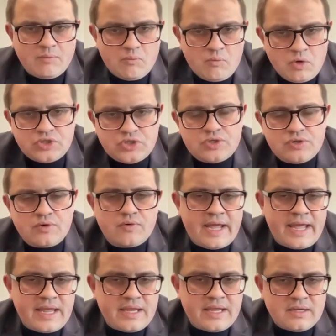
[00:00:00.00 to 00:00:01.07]
And what's
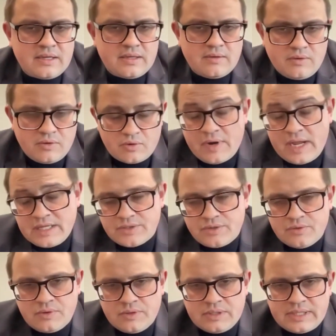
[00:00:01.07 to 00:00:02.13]
Ukraine
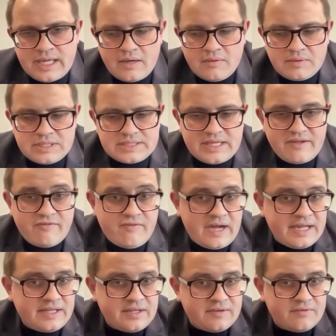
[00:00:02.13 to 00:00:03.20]
doing now is they
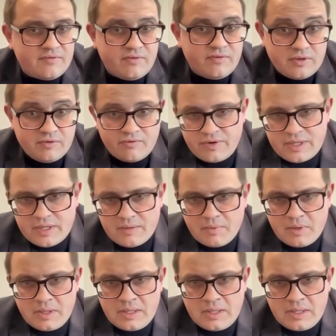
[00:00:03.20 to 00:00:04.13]
fighting for the freedom.